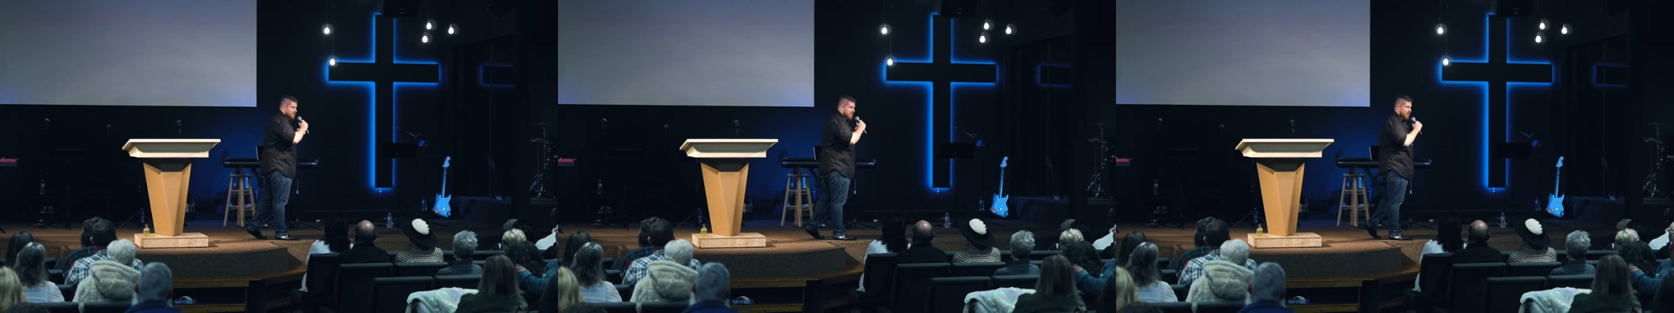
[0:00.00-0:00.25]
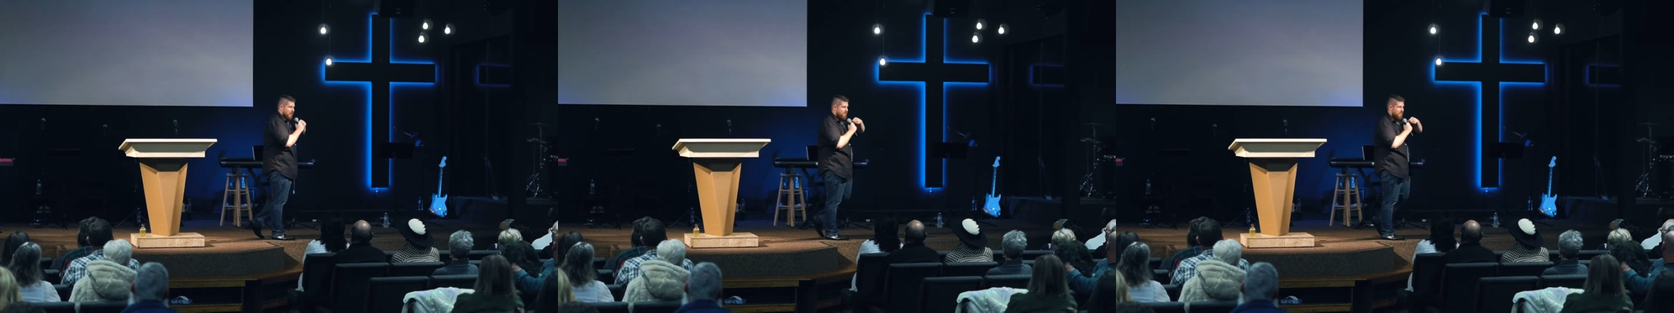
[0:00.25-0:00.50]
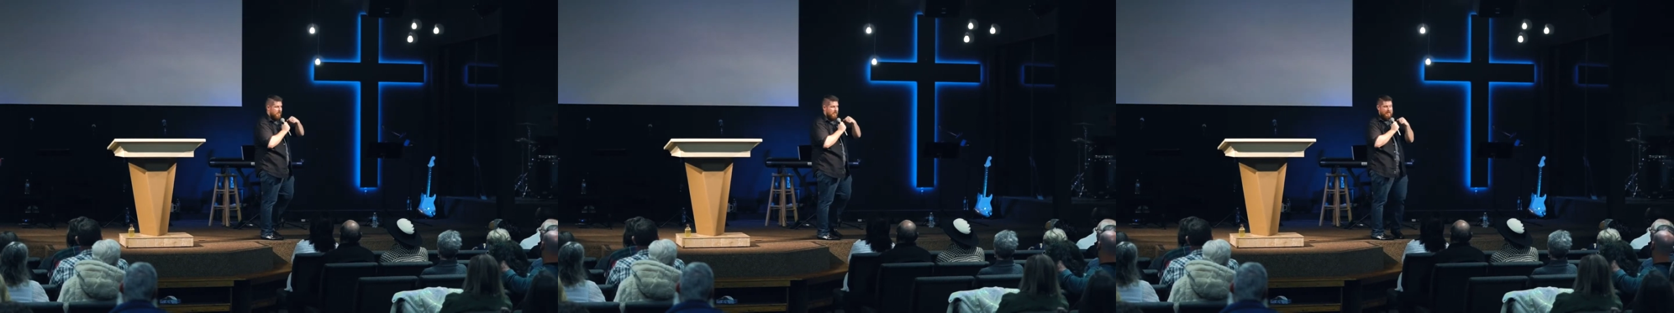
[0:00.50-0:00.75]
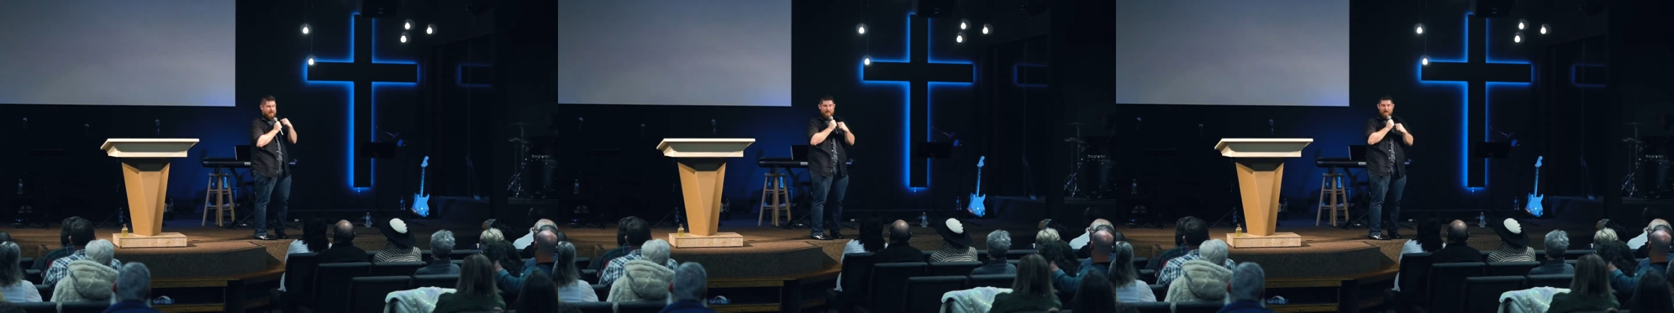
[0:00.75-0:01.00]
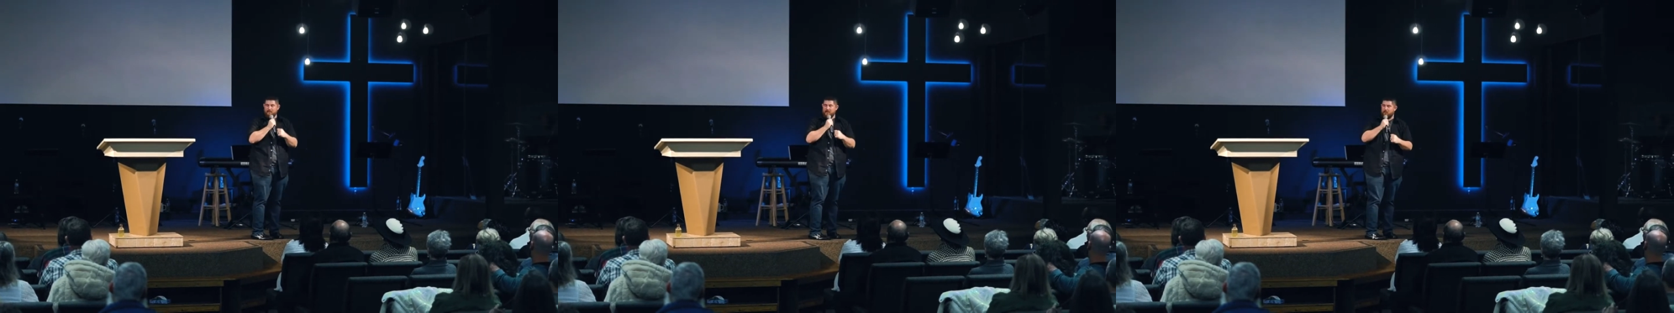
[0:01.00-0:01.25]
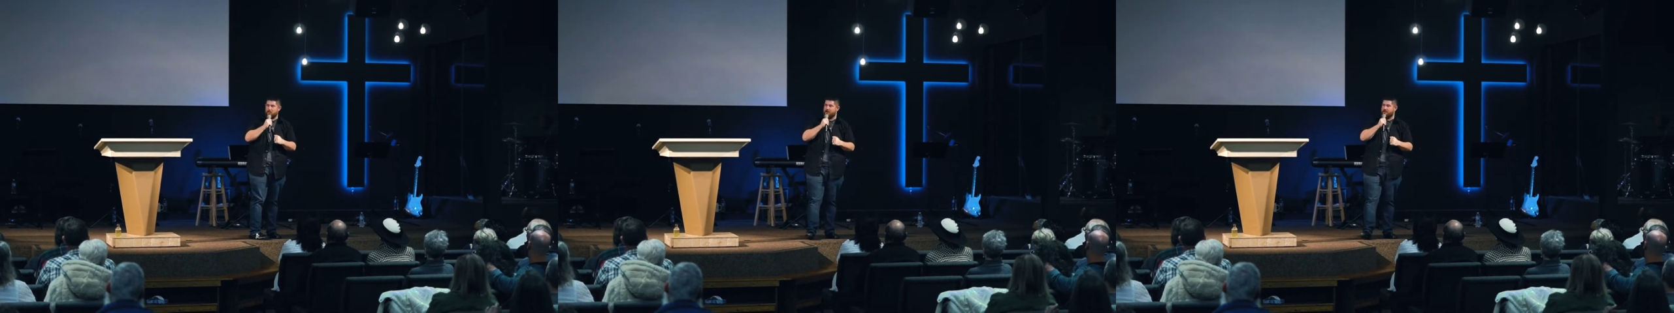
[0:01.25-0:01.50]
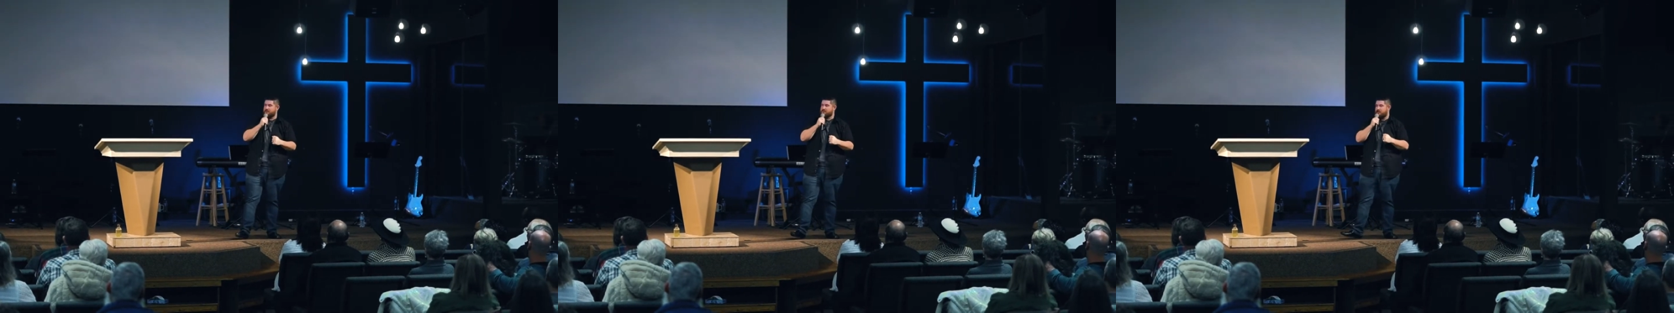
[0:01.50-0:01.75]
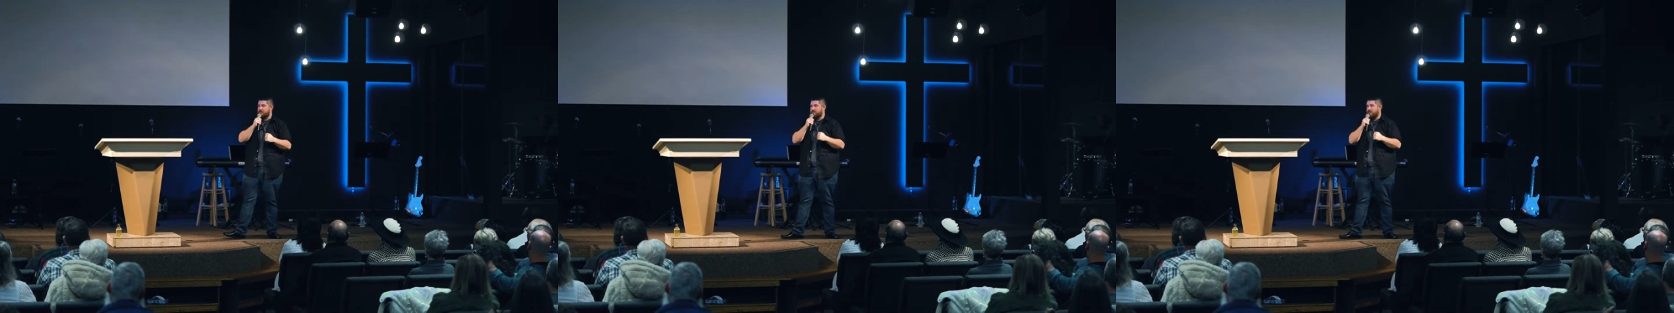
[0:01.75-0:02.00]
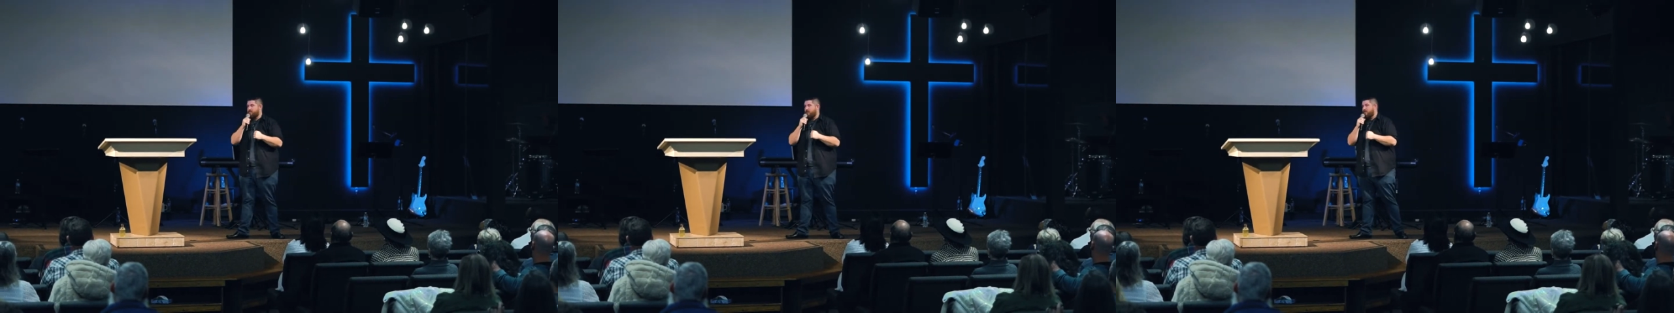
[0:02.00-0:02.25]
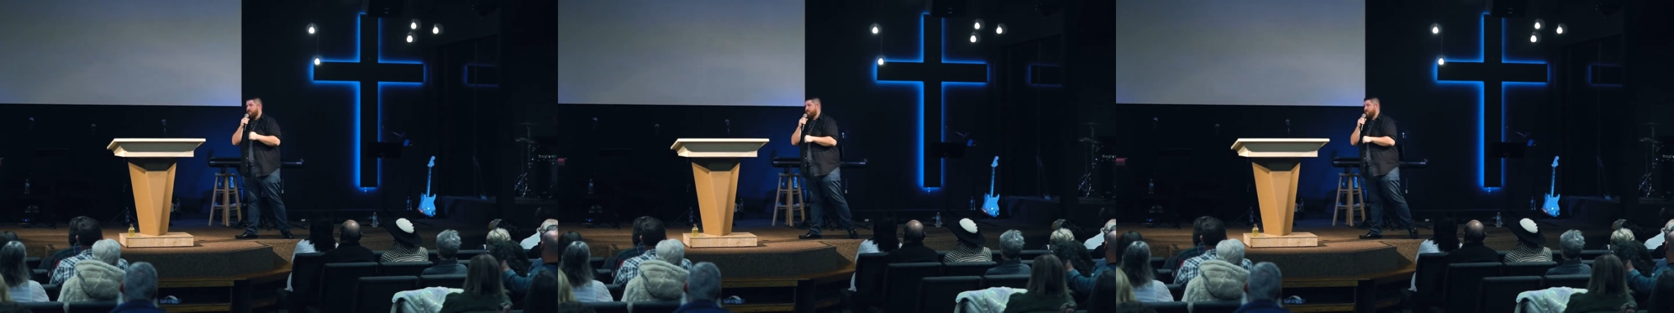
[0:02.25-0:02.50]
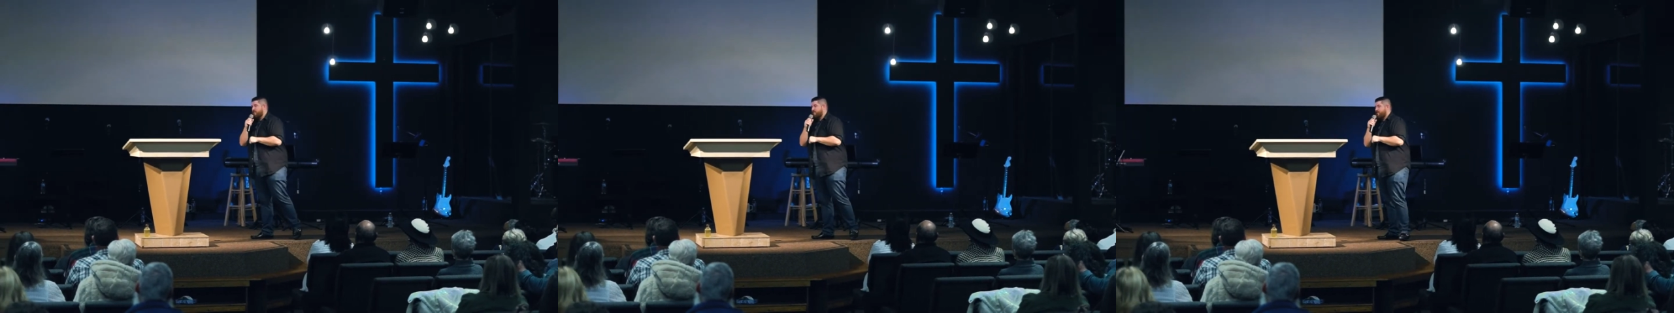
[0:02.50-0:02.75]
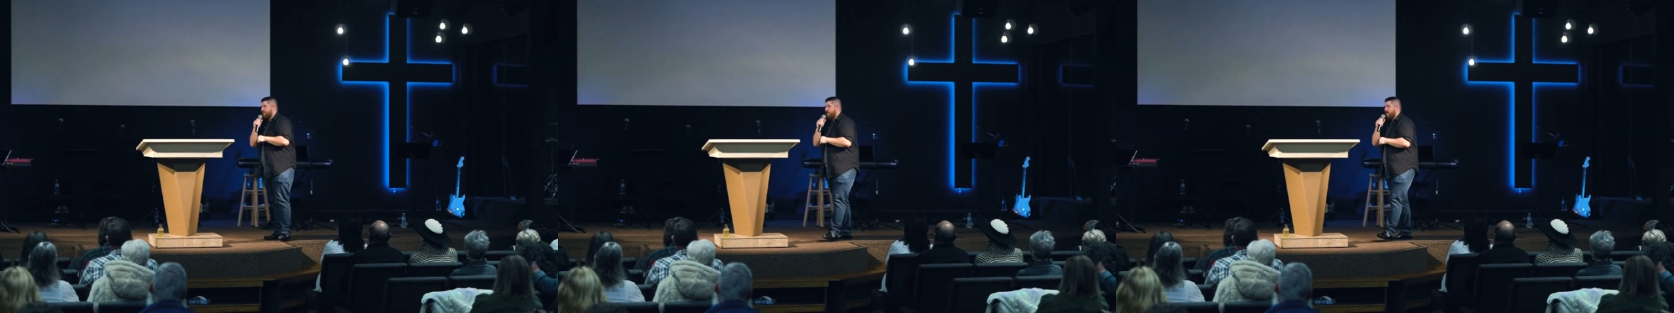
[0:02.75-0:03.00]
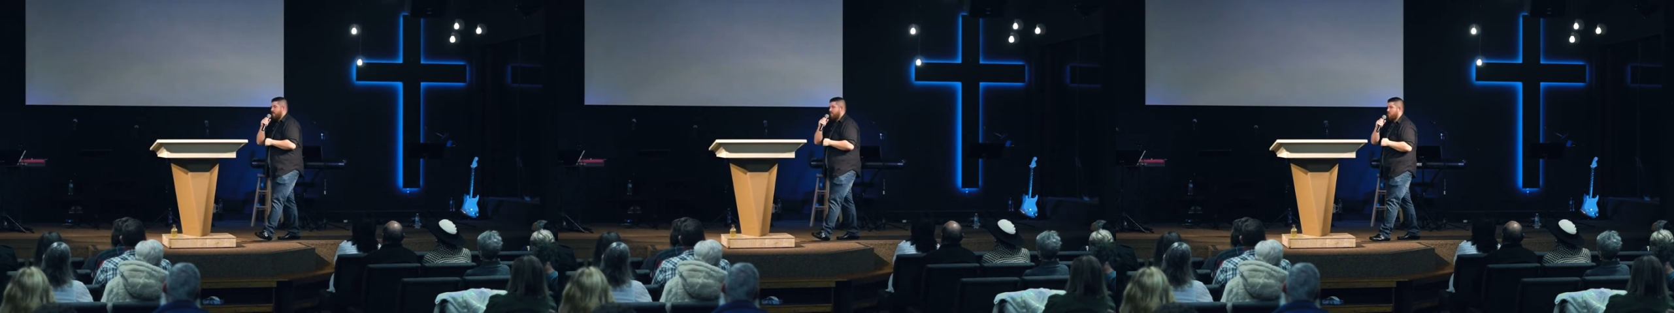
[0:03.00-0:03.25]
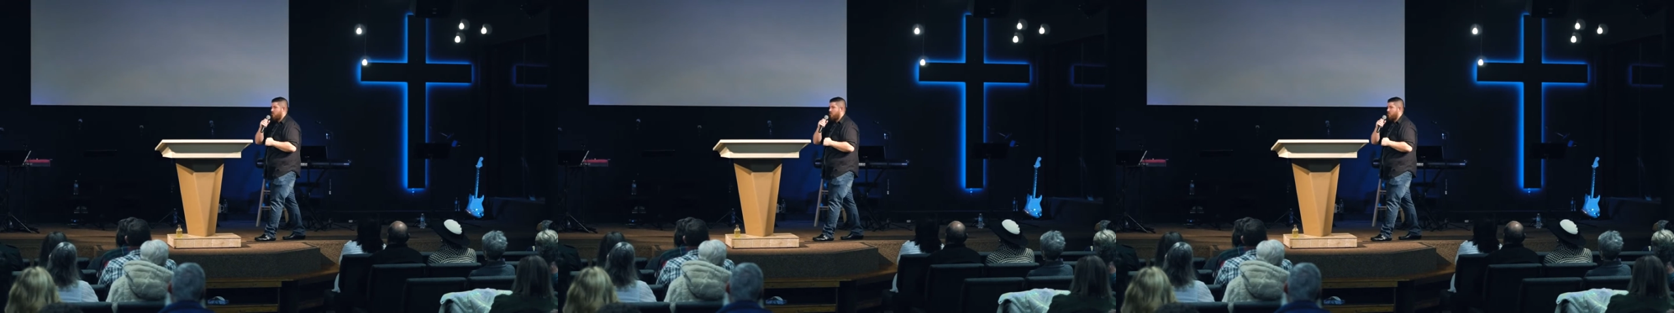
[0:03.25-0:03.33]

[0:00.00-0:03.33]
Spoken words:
Nobody's mouth can be seen.